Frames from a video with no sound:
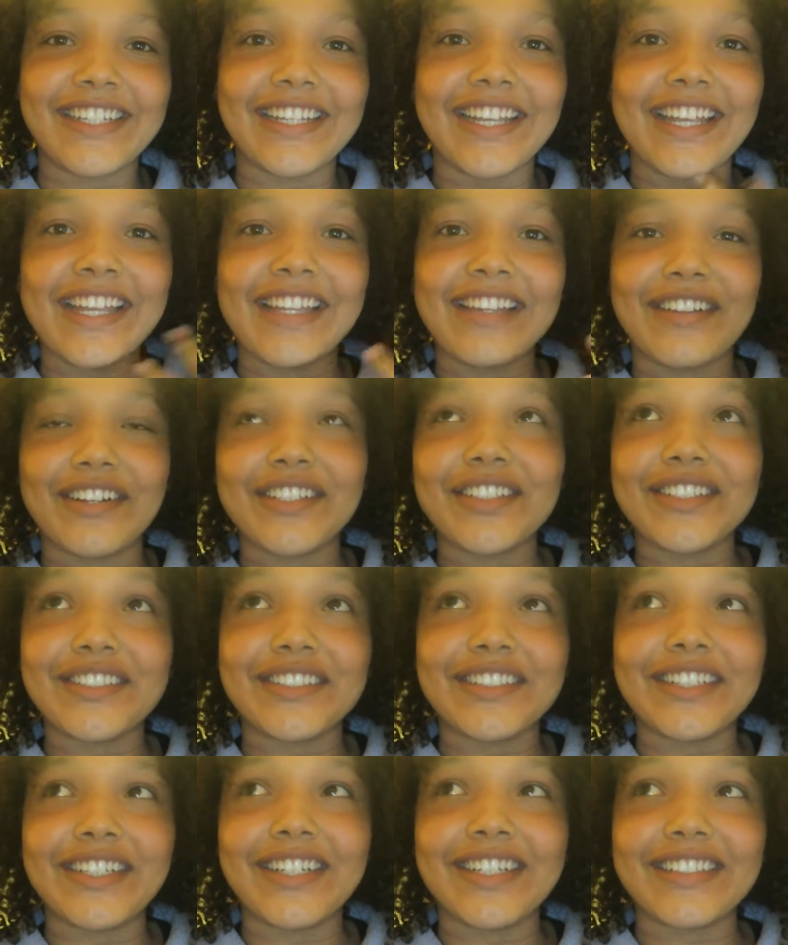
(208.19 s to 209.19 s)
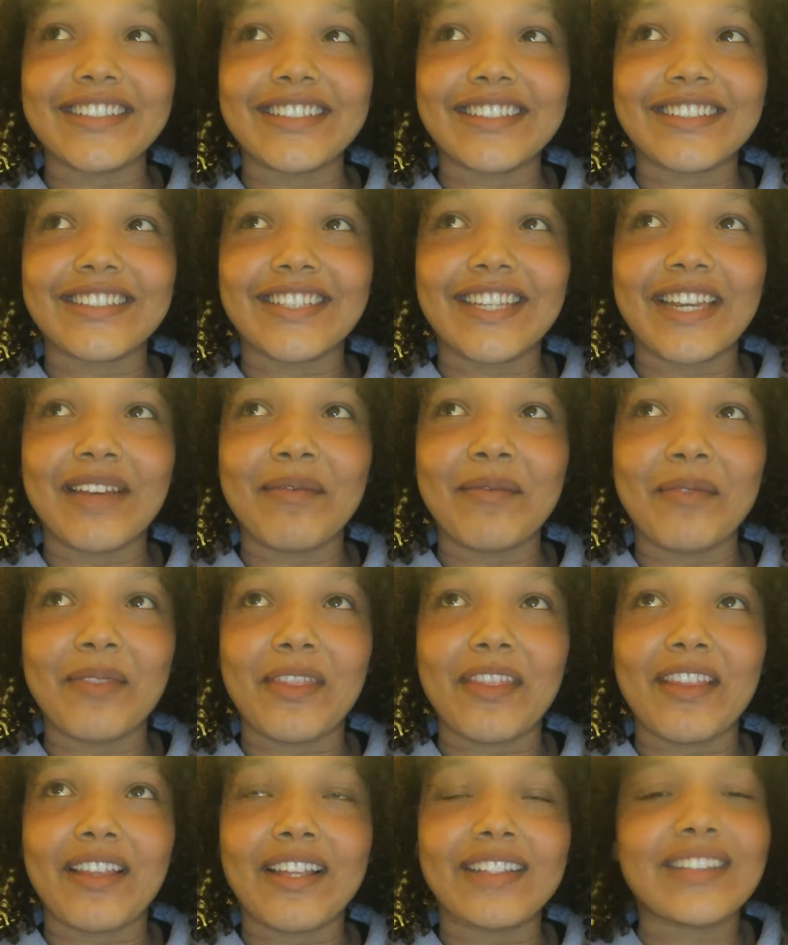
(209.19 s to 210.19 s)
In Dutch, it's the same.
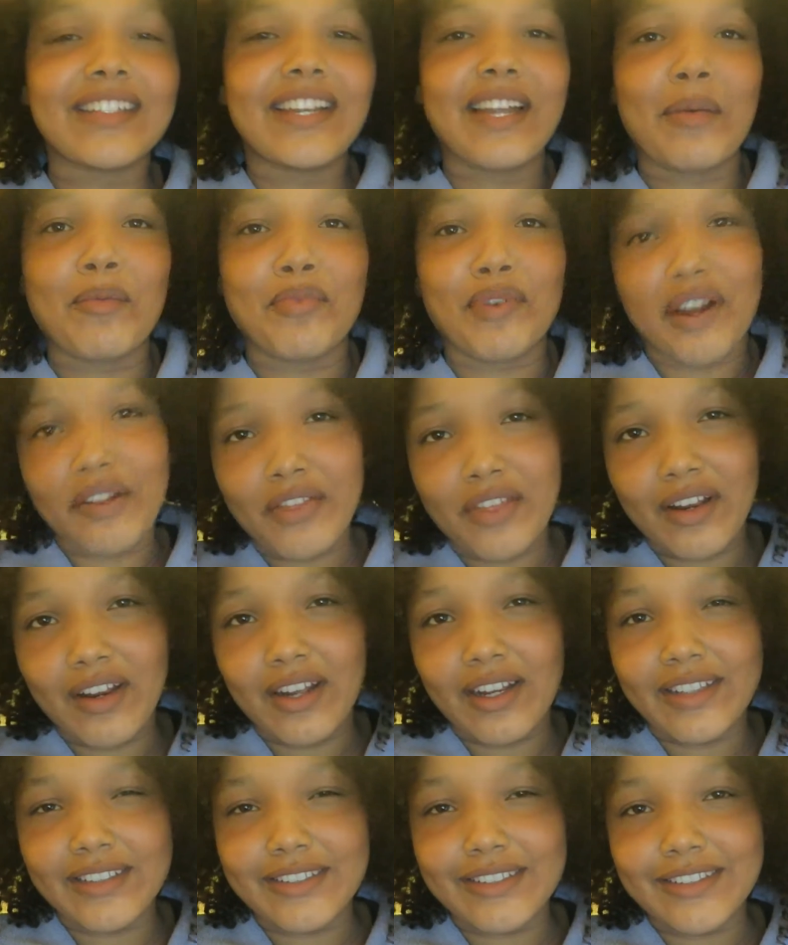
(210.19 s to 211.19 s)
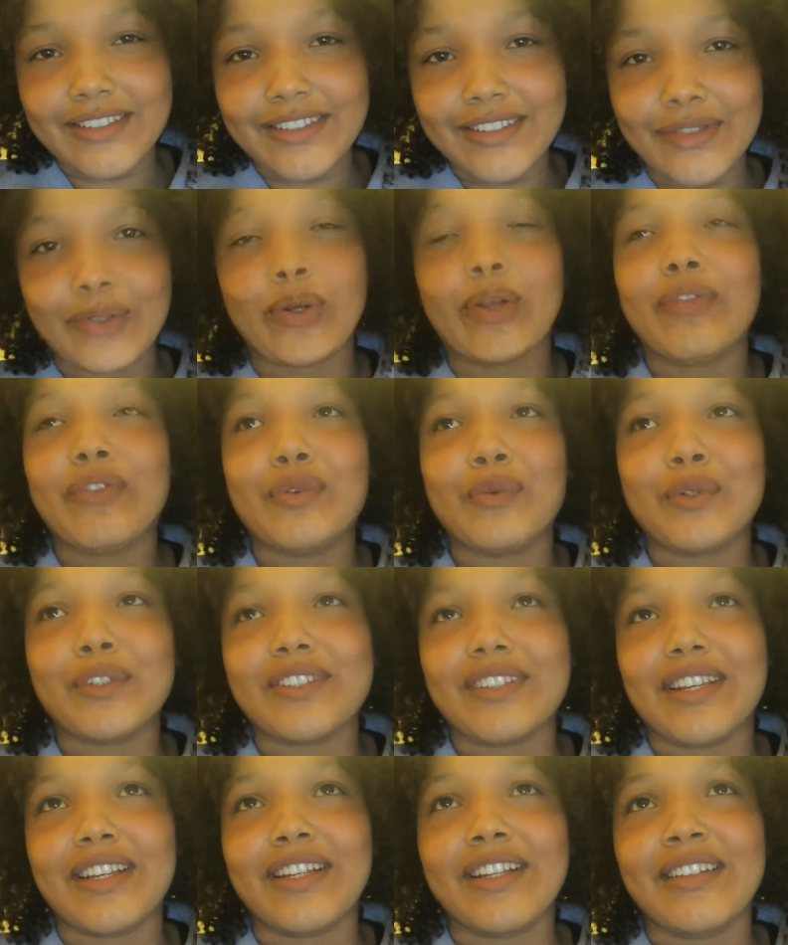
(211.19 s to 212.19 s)
It's like a breathalyzer. So if you would
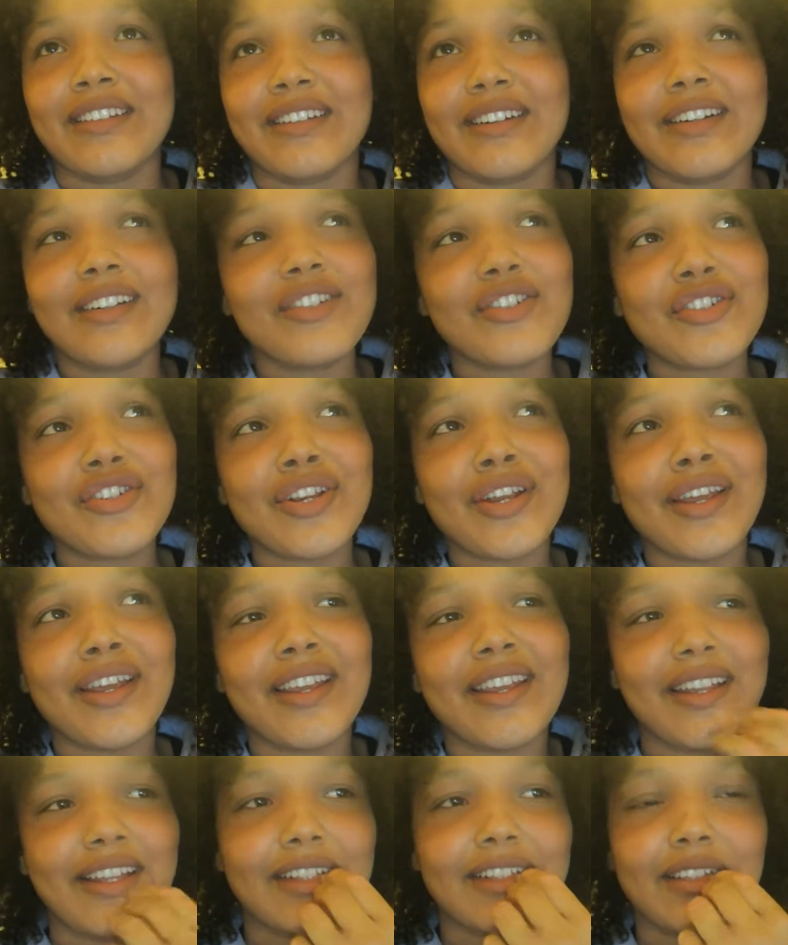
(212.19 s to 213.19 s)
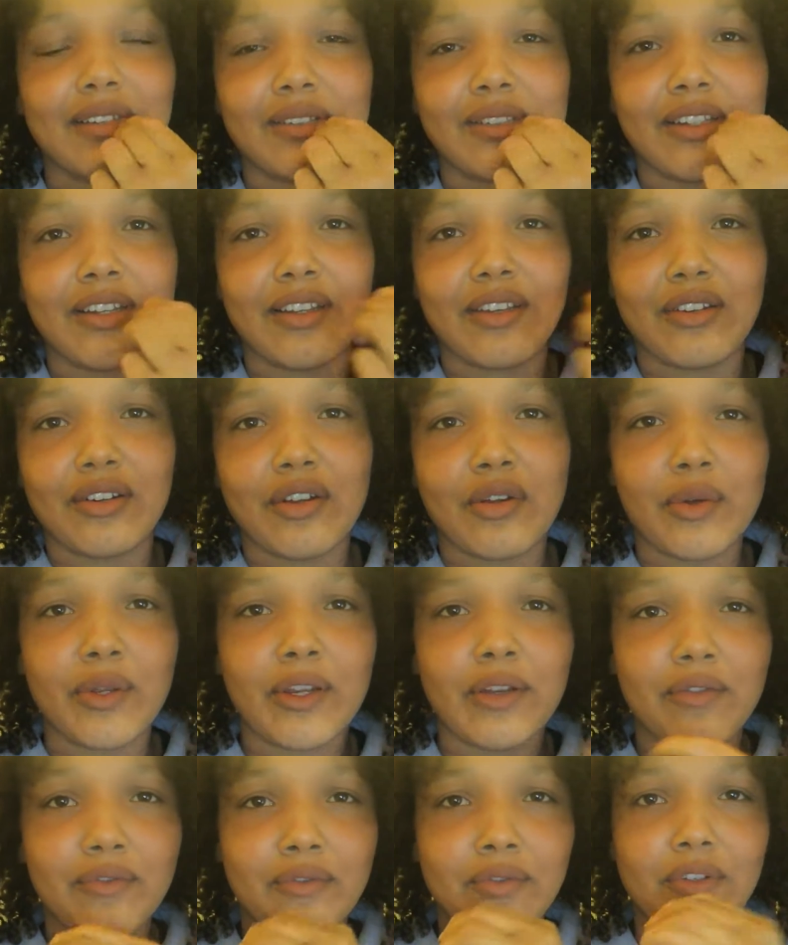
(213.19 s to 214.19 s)
say it in Dutch, it sounds like you're
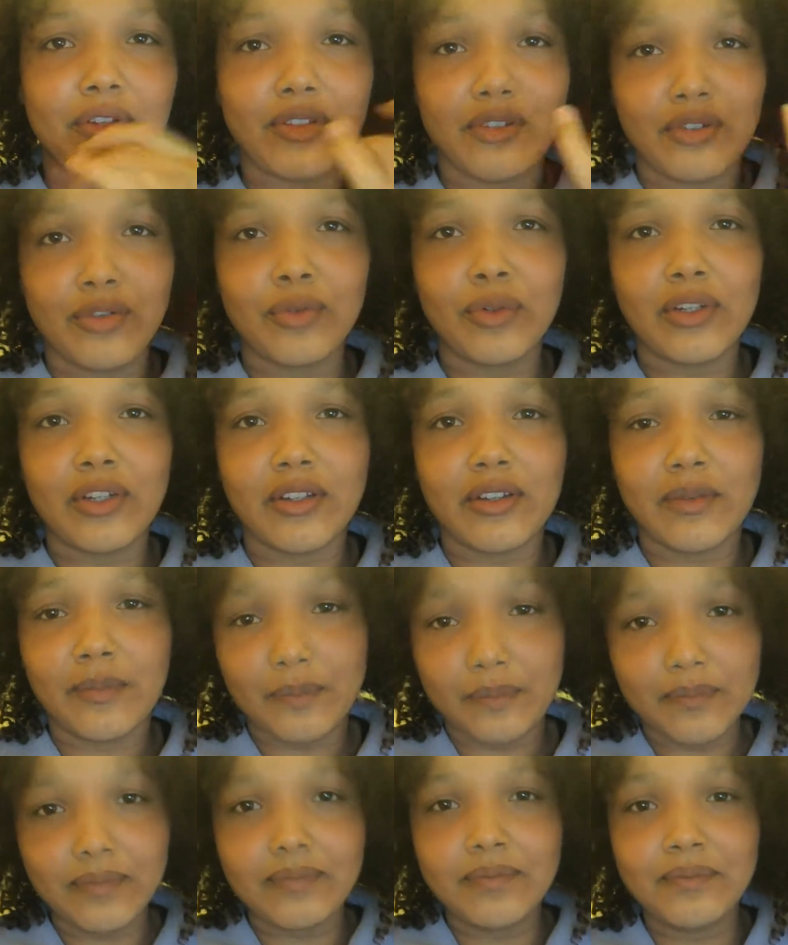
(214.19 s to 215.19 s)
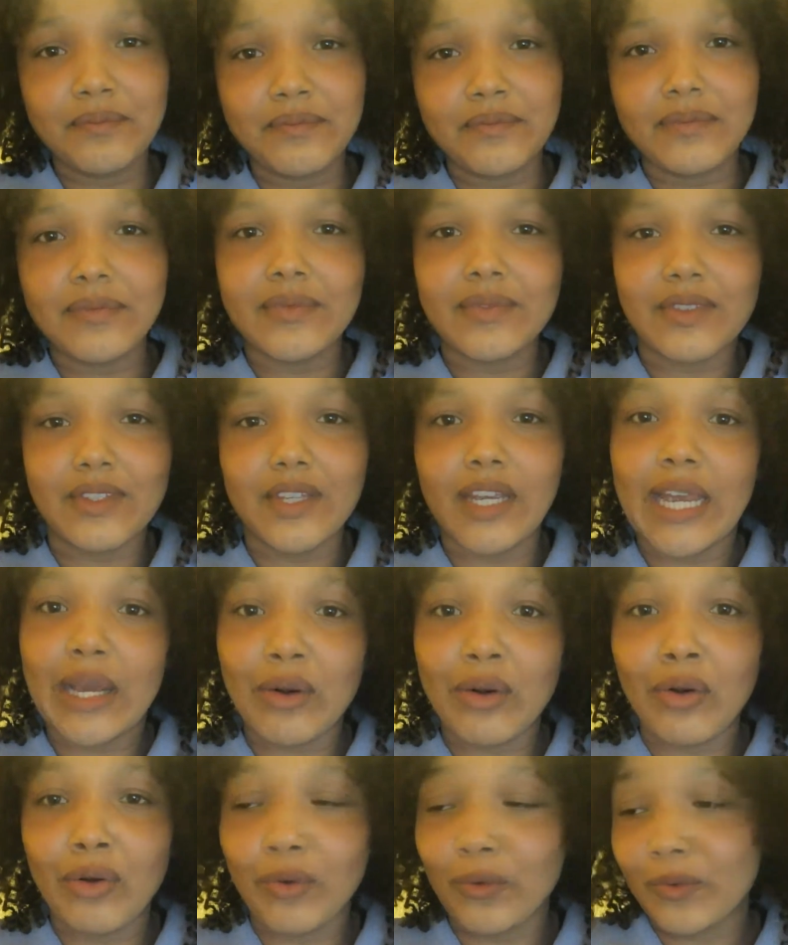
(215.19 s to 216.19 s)
doing the the
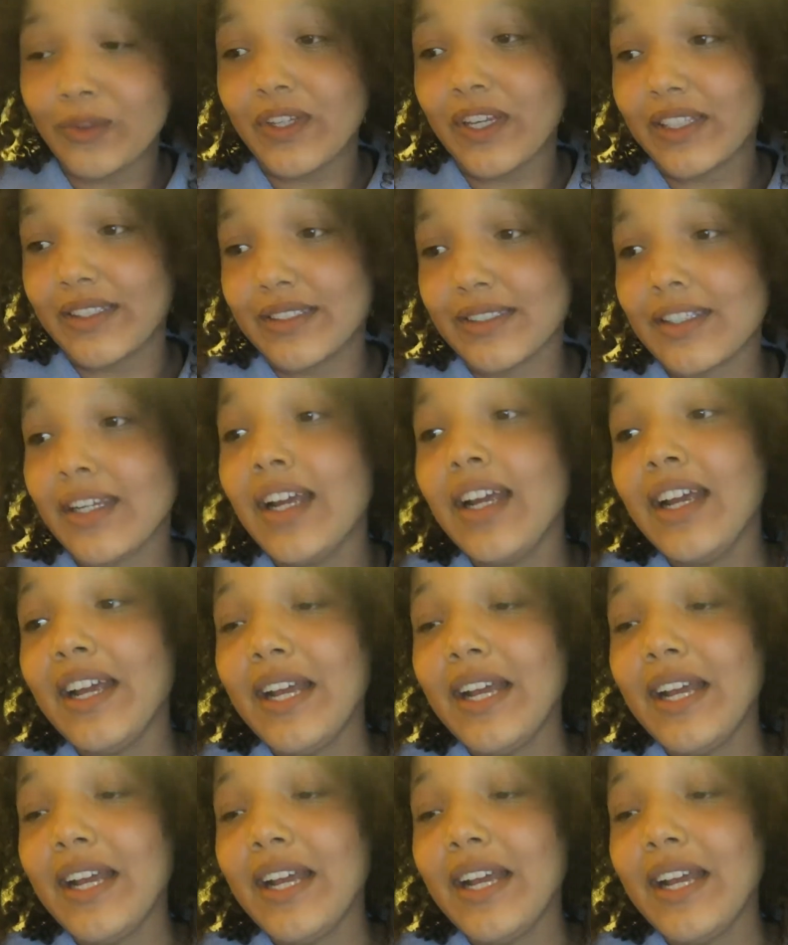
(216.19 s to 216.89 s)
alcohol test.